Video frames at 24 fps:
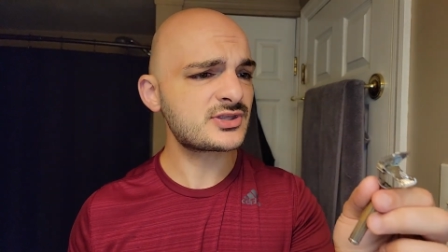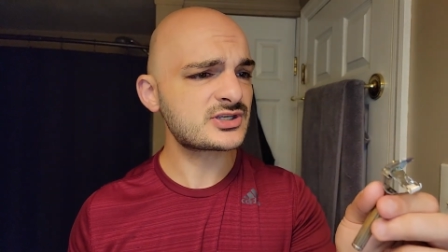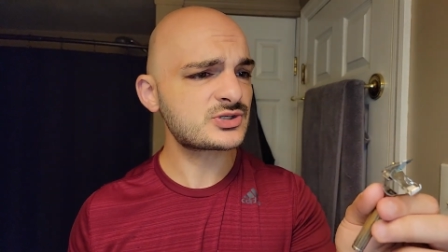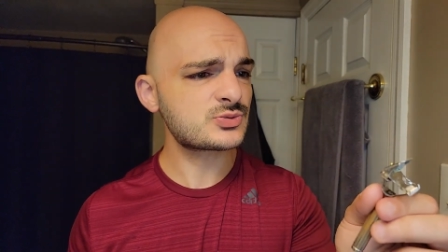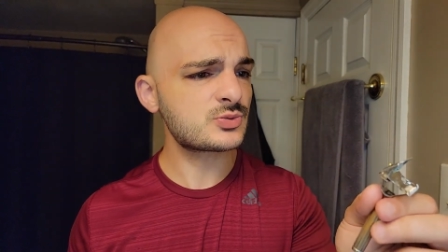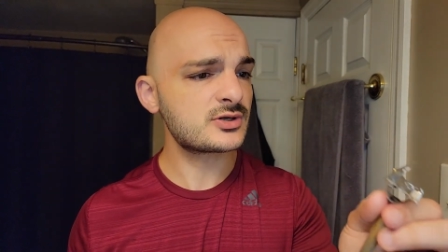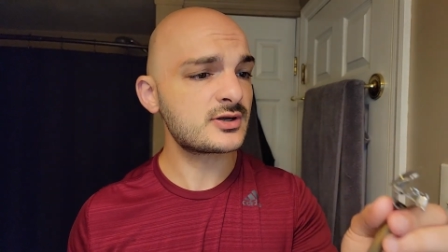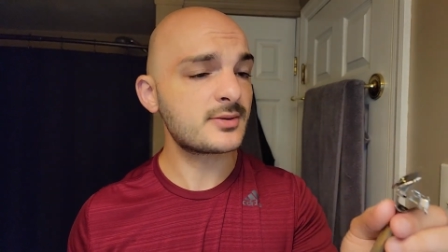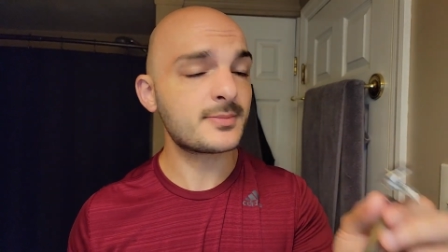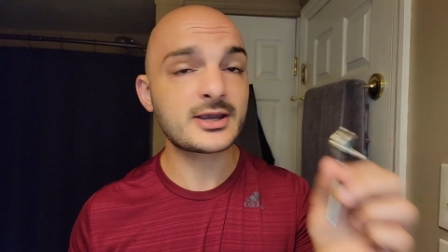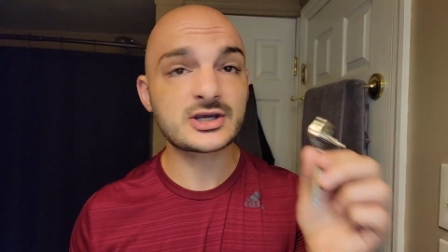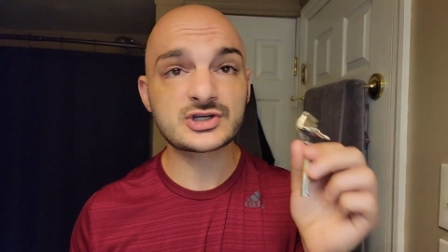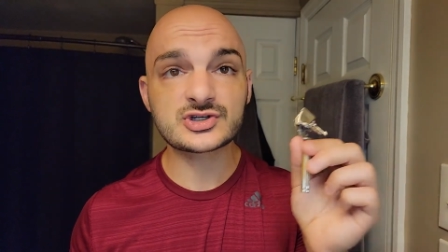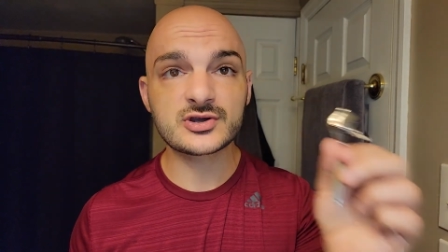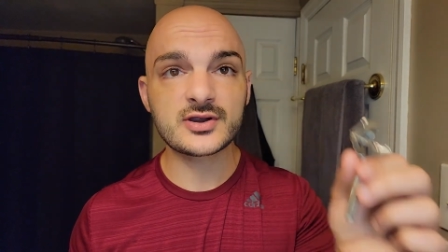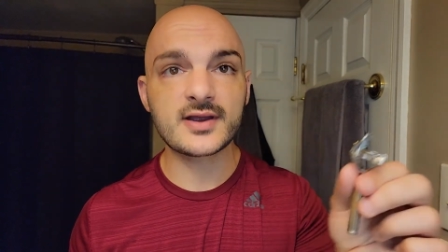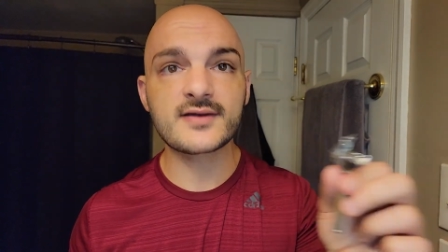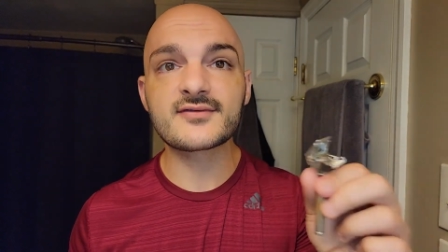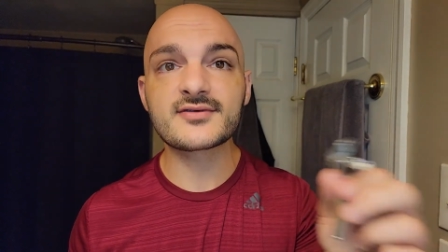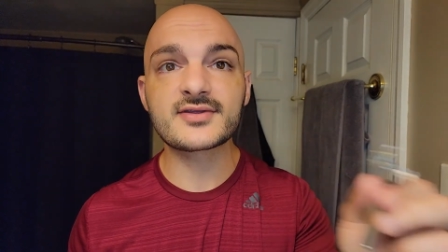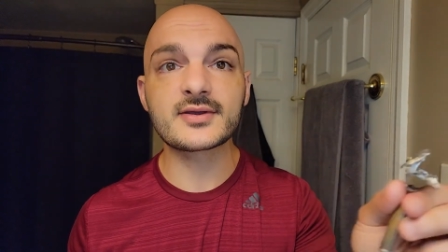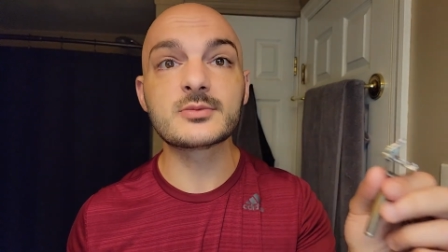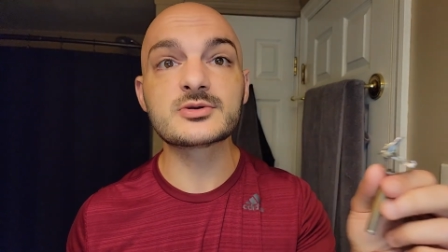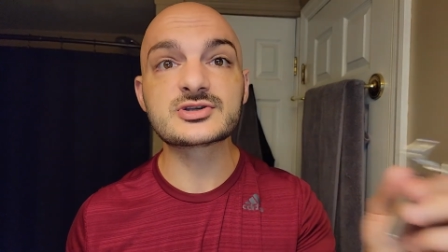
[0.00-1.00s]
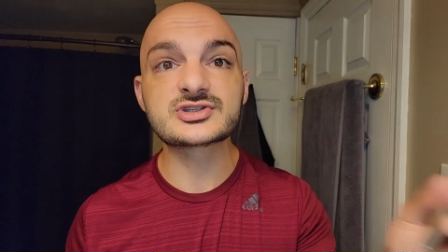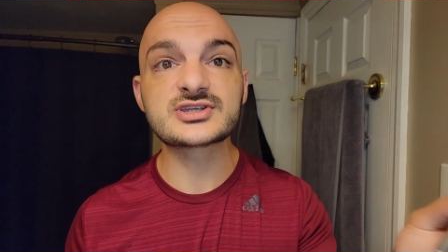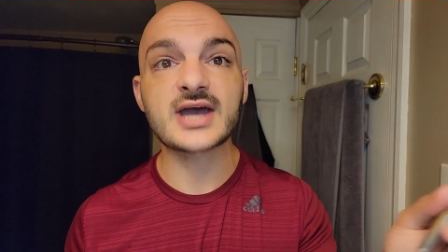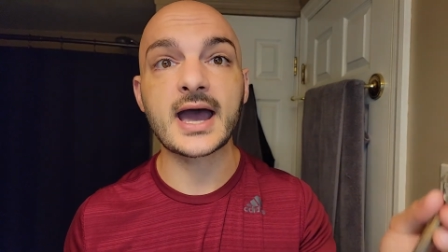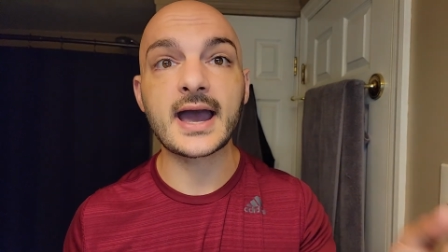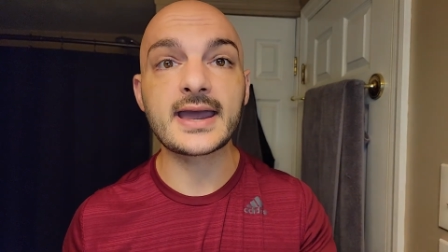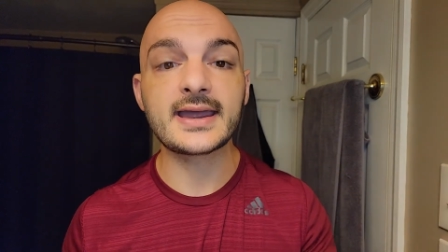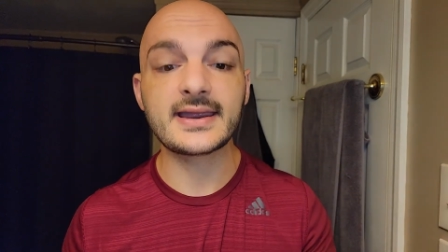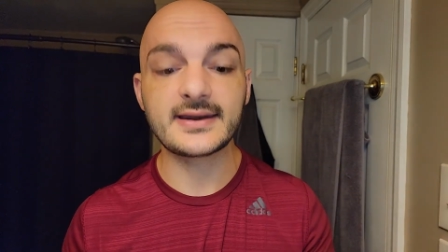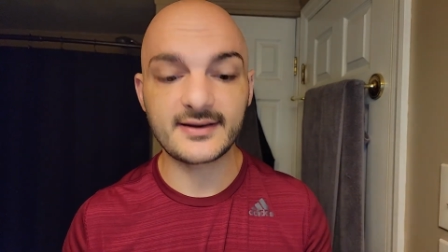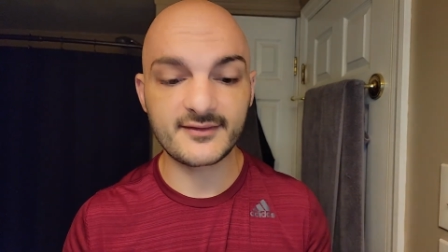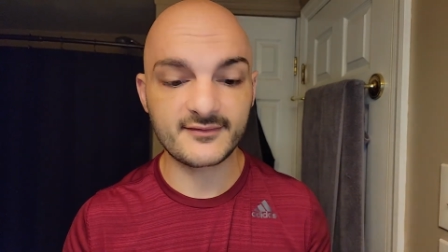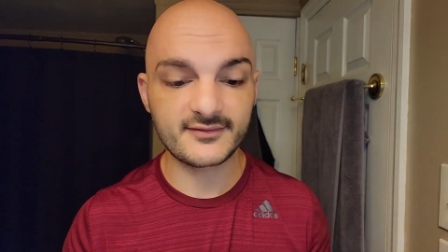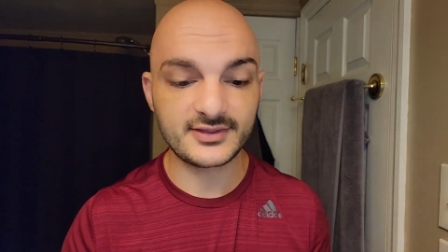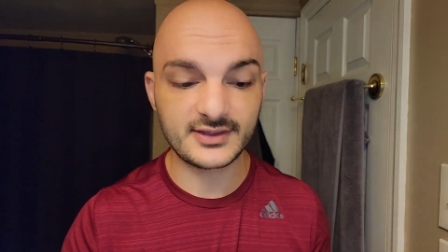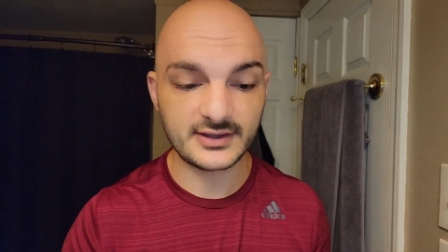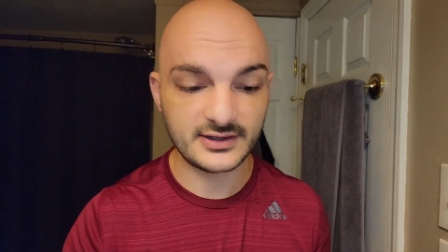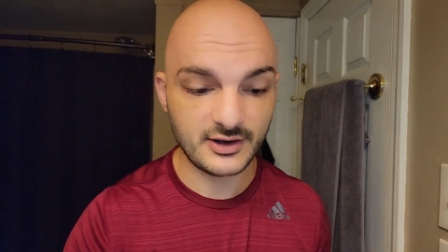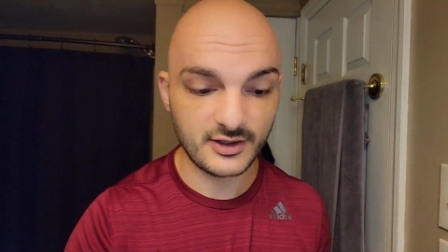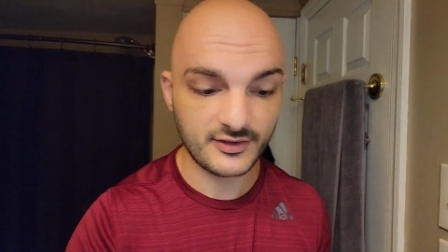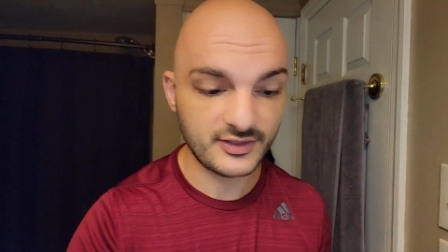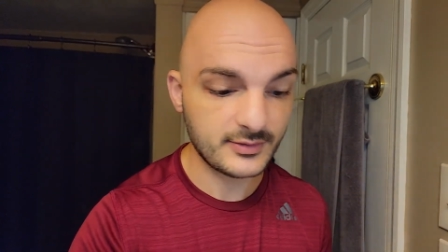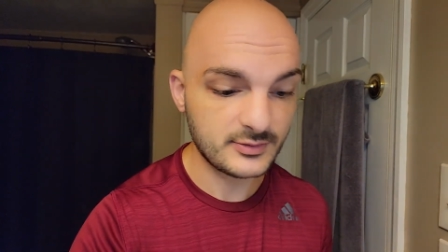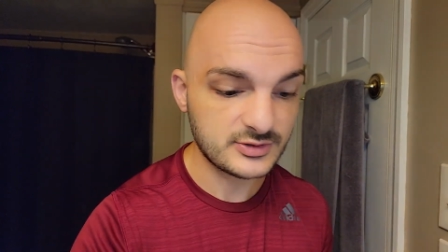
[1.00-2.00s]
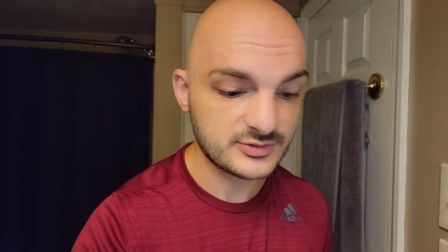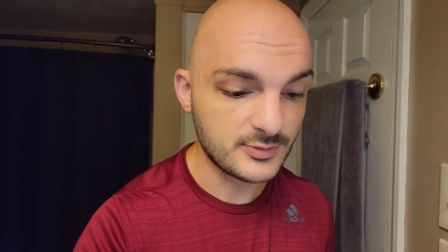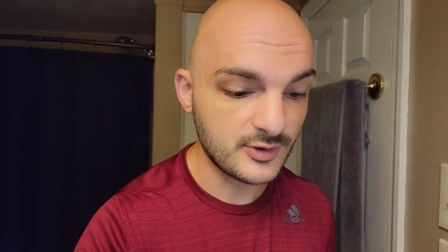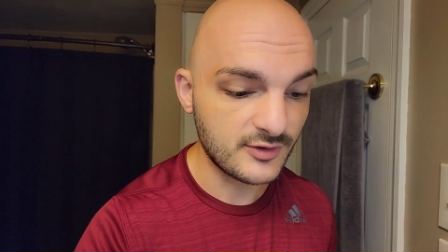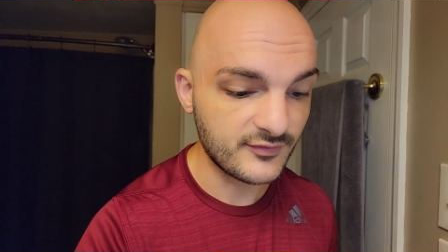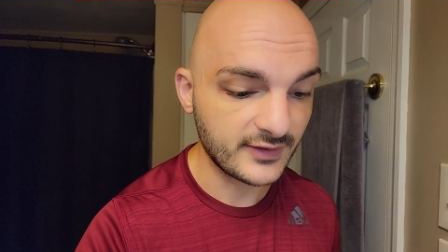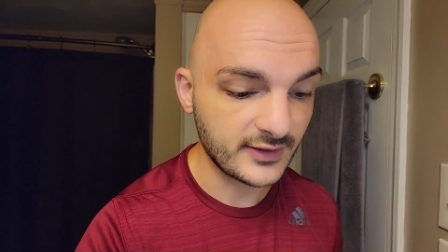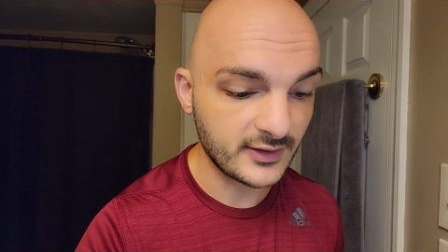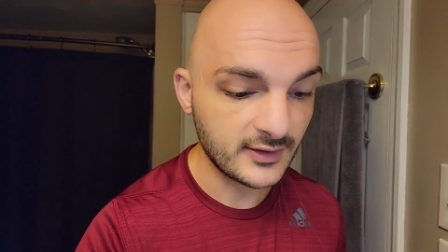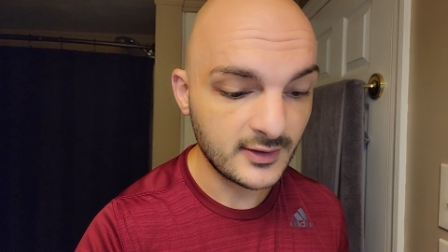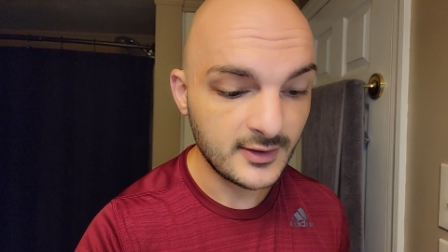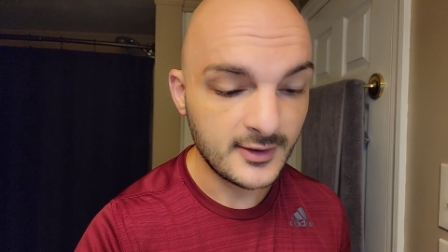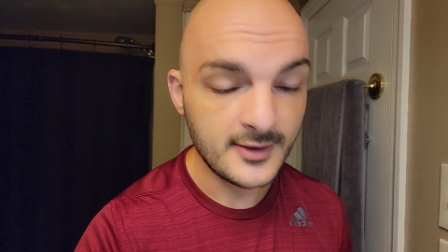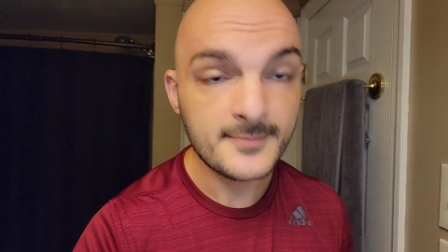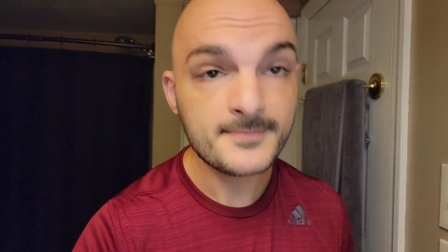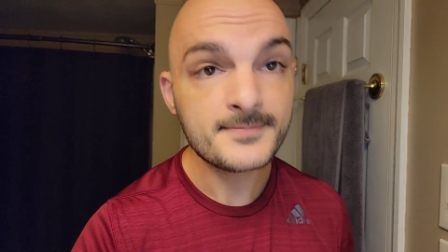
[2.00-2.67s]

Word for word: this one to make sure everything was tight and everything, nothing was moving.